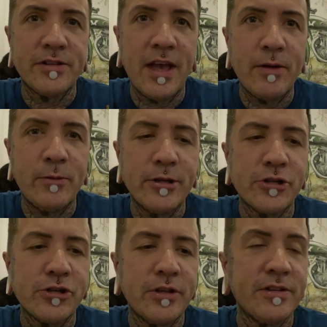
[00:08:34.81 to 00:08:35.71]

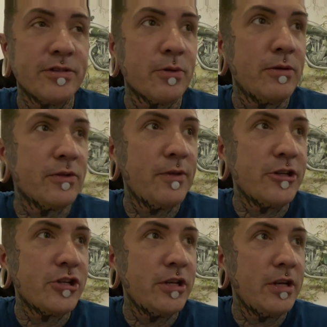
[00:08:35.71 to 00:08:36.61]
sandwich. This is roast
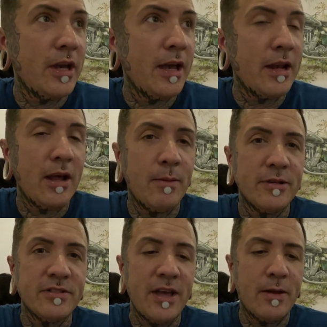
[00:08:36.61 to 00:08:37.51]
veggie and
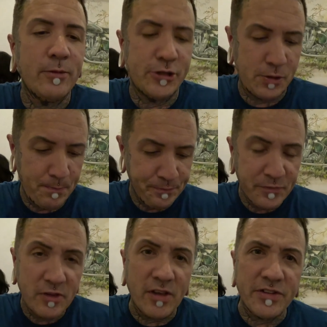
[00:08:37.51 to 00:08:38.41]
hummus sandwich.
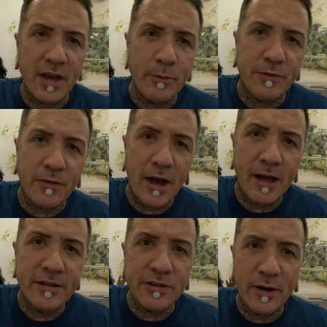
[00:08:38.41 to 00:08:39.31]
It doesn't come with
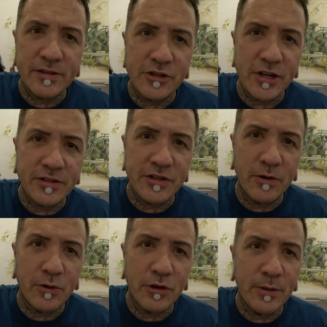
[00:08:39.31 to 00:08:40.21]
fries, so I suggest you
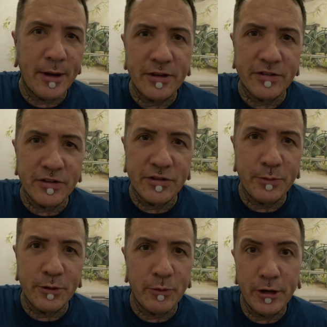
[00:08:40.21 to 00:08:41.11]
order them. I just
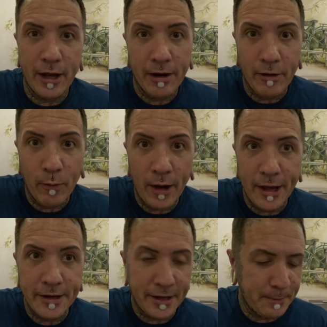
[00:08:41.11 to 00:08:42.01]
assumed you would. I don't know
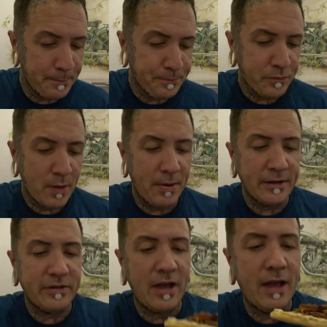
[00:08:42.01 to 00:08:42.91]
why I did.
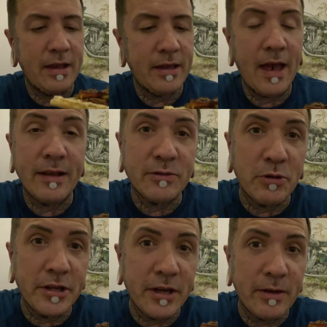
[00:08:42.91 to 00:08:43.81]
But uh, yeah, it's
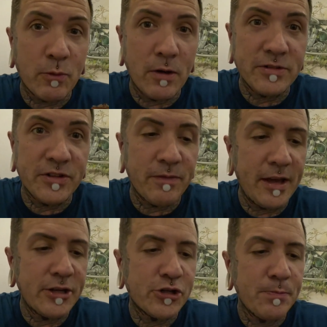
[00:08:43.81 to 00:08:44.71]
really good. Roasted
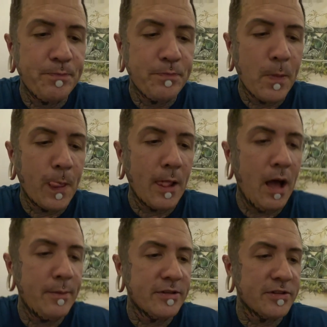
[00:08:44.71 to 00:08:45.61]
veg,
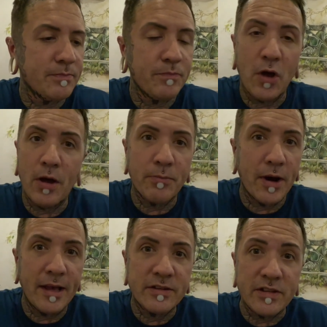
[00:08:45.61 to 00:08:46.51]
hummus on
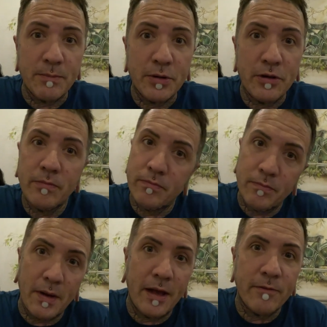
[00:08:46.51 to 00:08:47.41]
bread. Simple,
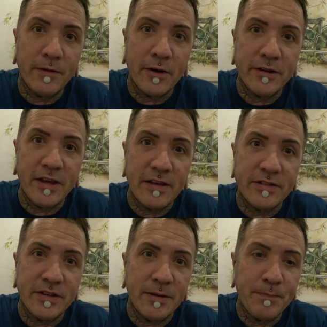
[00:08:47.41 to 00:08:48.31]
but very
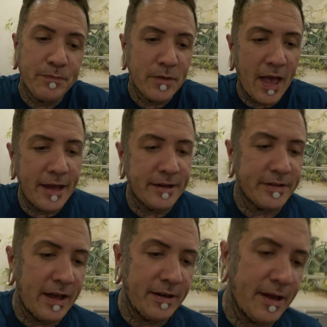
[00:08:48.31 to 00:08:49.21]
tasty. And
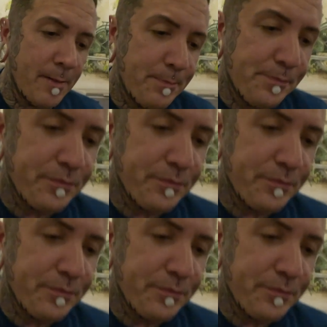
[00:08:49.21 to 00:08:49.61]
Natalia